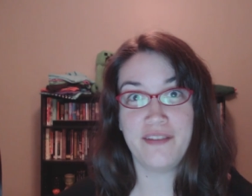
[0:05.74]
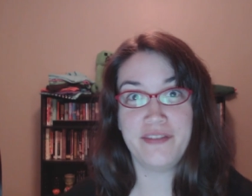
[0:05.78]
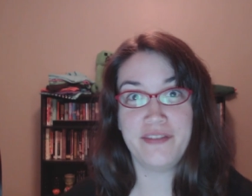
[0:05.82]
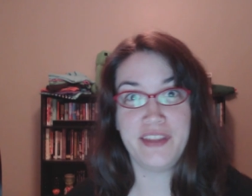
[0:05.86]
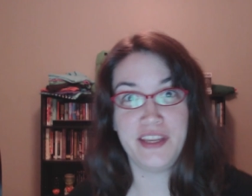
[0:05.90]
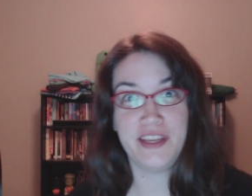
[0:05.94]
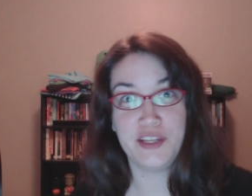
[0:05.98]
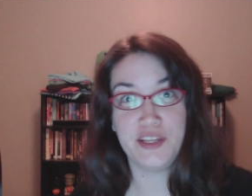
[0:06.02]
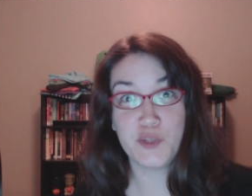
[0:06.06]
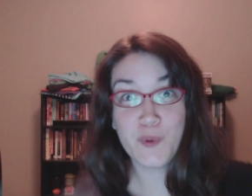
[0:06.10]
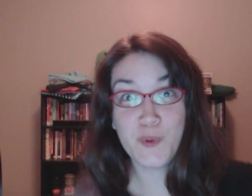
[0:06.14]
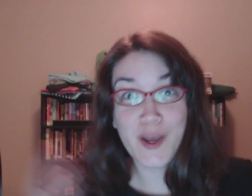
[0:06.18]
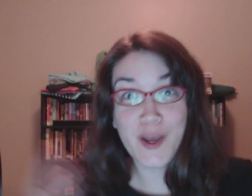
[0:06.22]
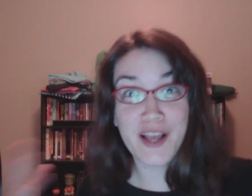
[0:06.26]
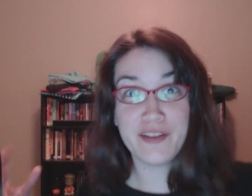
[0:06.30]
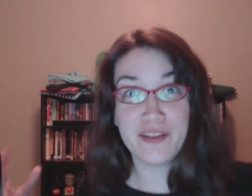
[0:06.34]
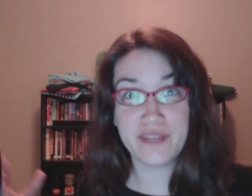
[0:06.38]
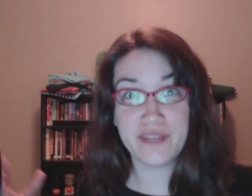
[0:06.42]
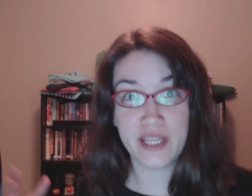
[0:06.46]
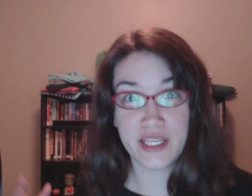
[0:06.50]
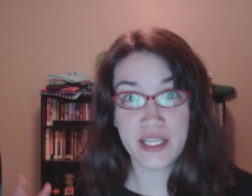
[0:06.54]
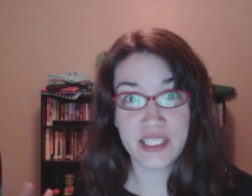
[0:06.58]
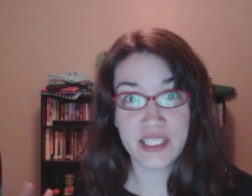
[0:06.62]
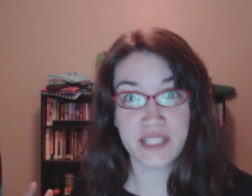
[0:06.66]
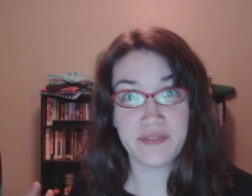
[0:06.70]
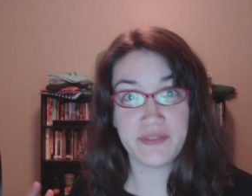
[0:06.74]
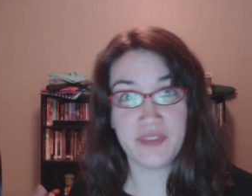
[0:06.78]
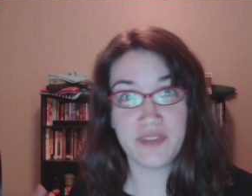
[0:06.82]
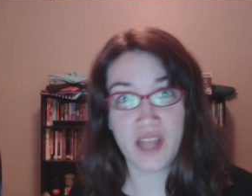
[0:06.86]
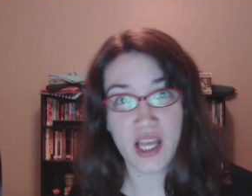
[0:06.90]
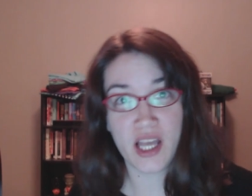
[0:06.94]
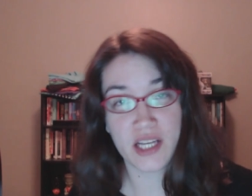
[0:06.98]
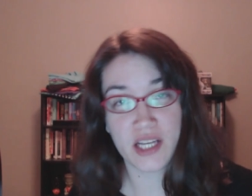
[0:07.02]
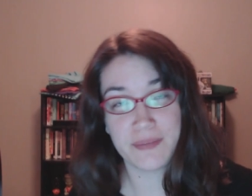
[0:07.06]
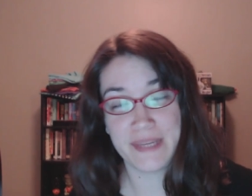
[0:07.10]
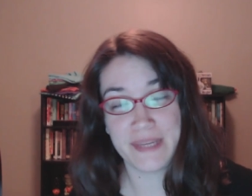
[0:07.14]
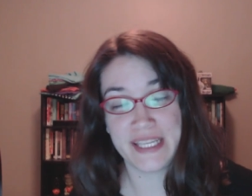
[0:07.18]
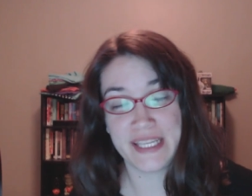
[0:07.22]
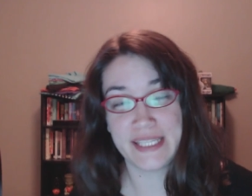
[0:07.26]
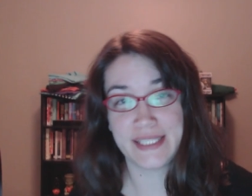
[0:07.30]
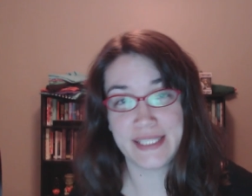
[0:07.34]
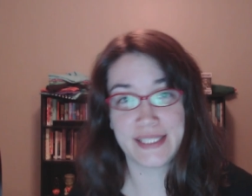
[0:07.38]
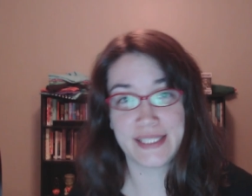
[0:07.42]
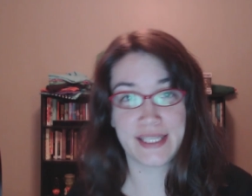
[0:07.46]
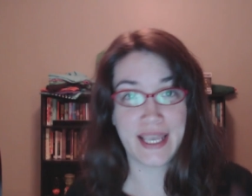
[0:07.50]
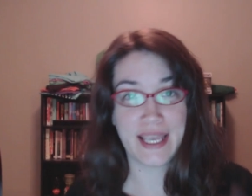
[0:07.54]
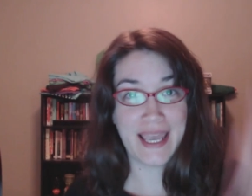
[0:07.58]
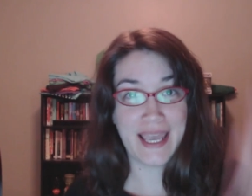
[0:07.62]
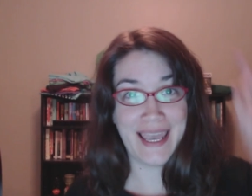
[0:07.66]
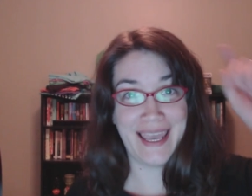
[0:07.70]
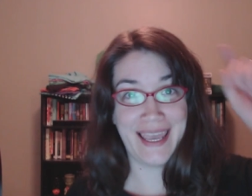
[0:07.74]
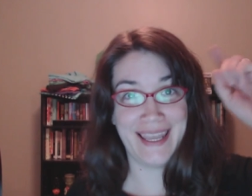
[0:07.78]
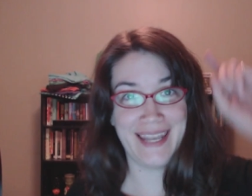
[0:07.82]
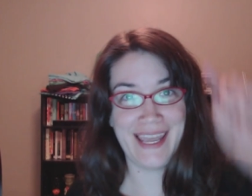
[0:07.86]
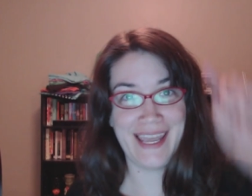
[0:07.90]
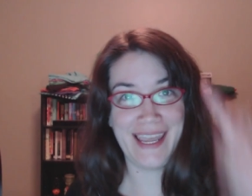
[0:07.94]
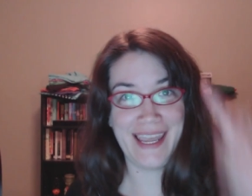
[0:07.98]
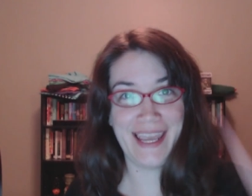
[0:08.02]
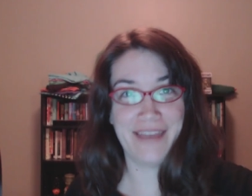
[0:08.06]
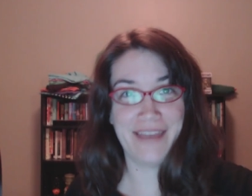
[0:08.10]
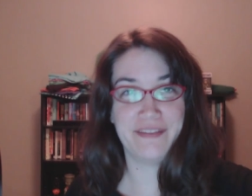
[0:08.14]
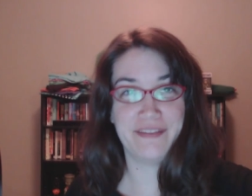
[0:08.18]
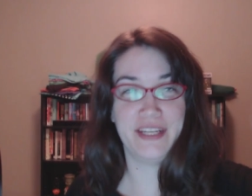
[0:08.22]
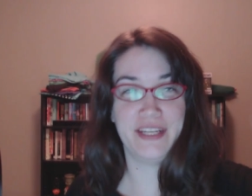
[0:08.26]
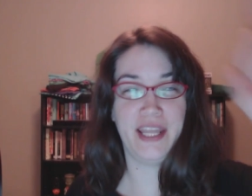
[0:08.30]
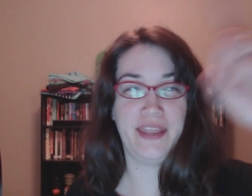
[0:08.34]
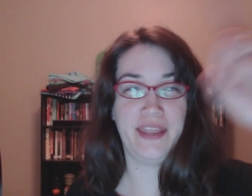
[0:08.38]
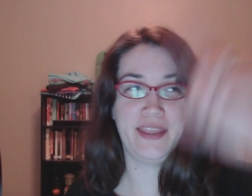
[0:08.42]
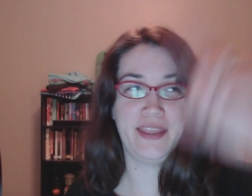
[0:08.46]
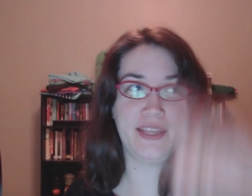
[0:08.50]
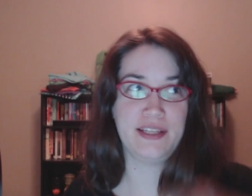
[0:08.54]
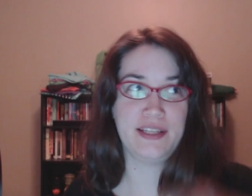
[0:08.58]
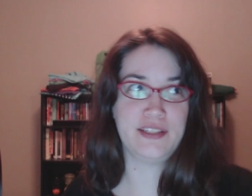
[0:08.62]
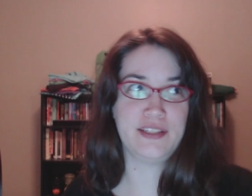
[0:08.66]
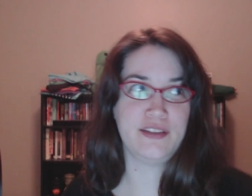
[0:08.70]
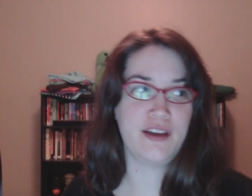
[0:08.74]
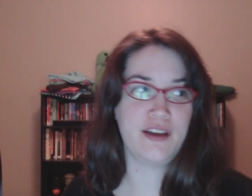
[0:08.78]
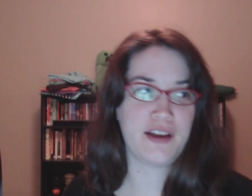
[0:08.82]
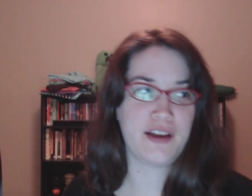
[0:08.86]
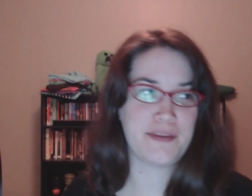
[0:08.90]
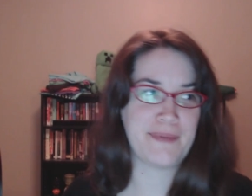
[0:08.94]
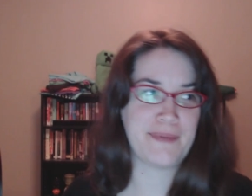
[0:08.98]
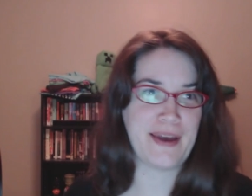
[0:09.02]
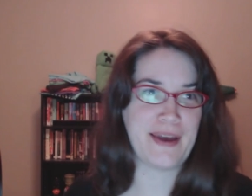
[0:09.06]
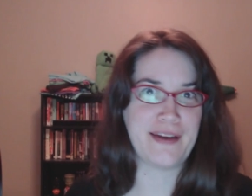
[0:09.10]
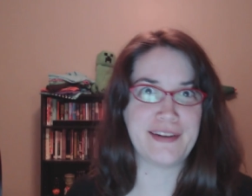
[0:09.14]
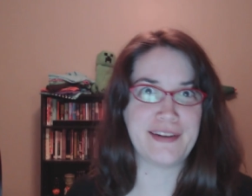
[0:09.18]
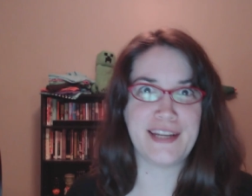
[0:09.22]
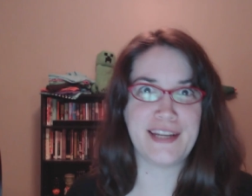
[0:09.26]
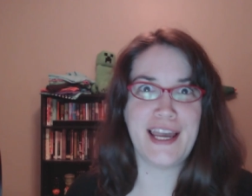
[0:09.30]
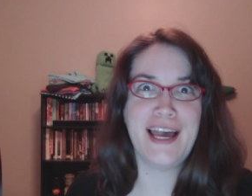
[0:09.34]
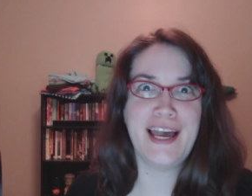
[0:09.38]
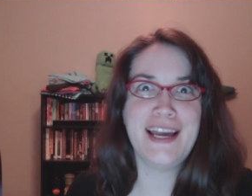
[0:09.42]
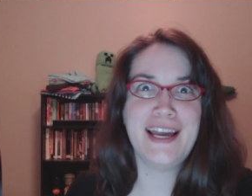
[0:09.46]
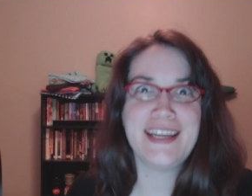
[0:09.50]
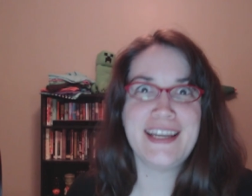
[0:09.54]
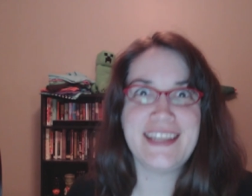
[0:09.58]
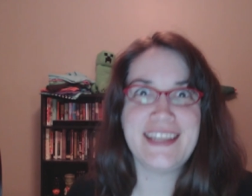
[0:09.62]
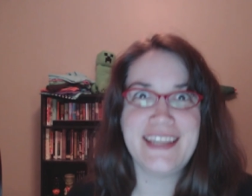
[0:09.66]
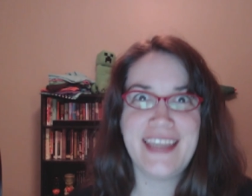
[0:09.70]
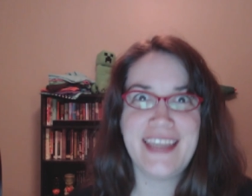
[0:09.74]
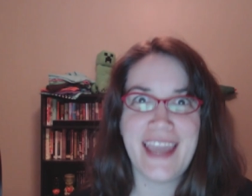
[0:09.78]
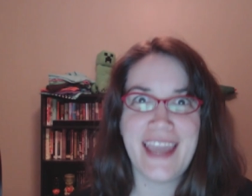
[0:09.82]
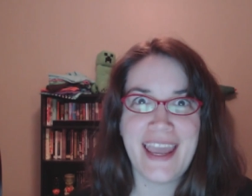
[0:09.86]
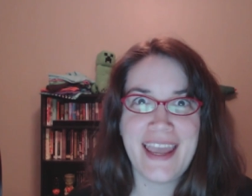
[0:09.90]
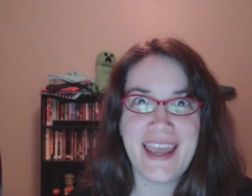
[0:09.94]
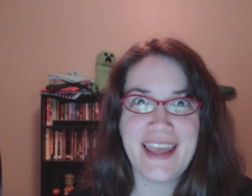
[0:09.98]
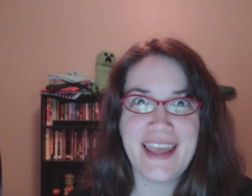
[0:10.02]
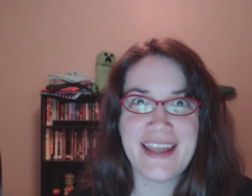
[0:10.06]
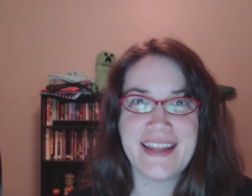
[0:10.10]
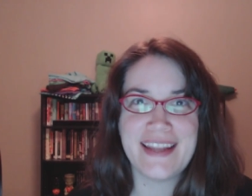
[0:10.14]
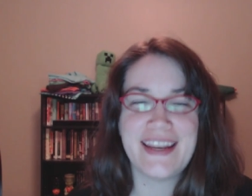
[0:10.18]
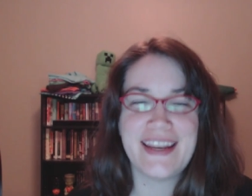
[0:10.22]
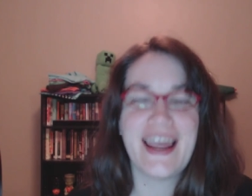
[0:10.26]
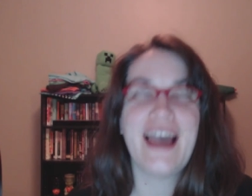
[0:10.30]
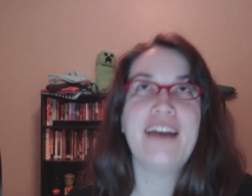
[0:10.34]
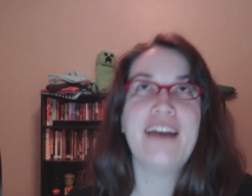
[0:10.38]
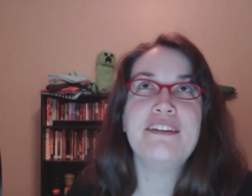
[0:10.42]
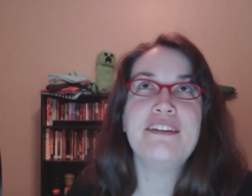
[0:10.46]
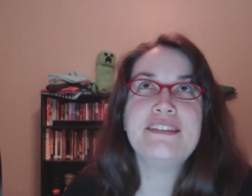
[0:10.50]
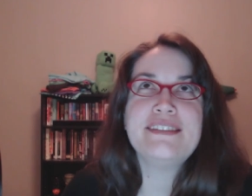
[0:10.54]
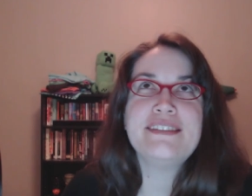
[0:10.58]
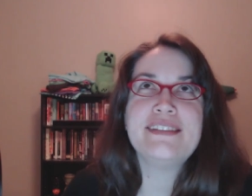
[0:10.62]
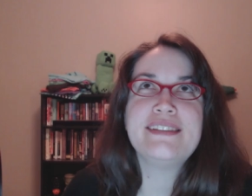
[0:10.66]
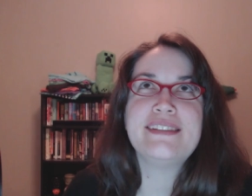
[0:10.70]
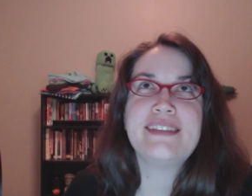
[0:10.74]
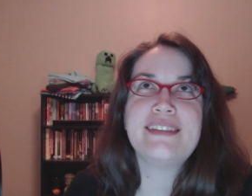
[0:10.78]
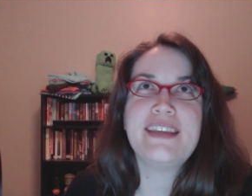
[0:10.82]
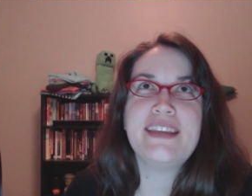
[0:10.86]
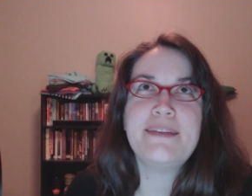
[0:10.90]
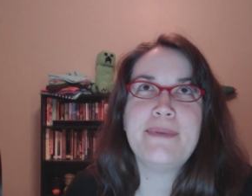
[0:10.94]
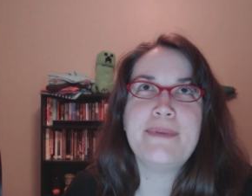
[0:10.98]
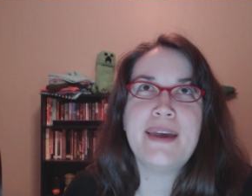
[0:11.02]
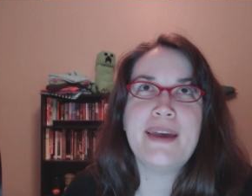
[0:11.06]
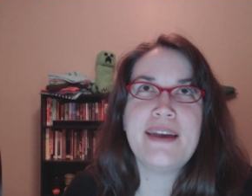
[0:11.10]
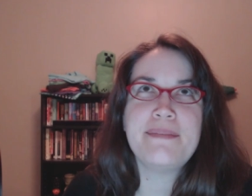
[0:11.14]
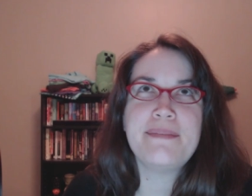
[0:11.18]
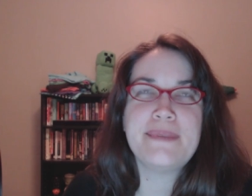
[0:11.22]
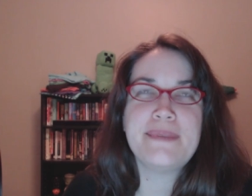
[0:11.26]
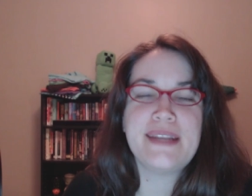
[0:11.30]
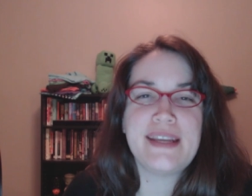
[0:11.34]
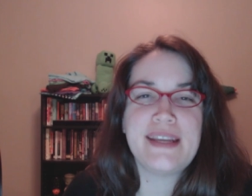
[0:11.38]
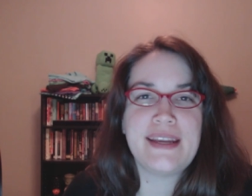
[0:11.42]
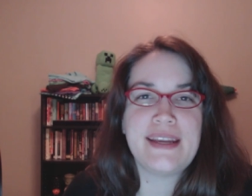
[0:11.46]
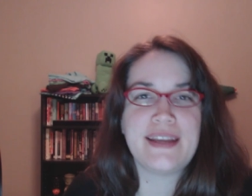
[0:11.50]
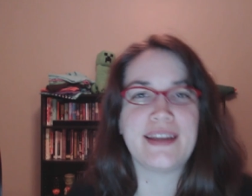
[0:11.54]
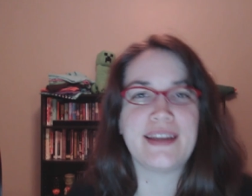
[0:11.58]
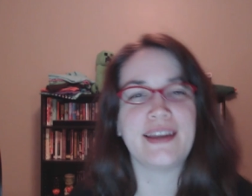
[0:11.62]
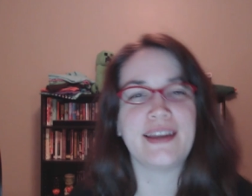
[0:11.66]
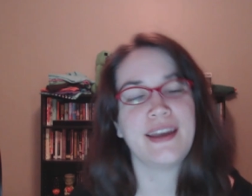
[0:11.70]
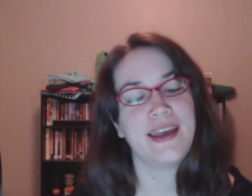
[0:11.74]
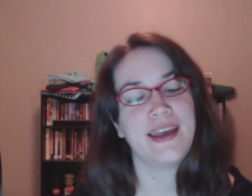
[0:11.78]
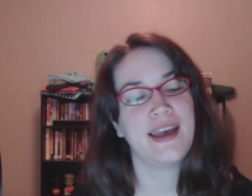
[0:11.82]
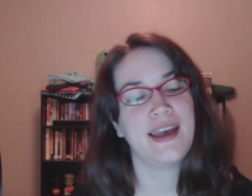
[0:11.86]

of the 12 days of Vlogmas, and I have nothing to talk about. Again! How does this keep happening?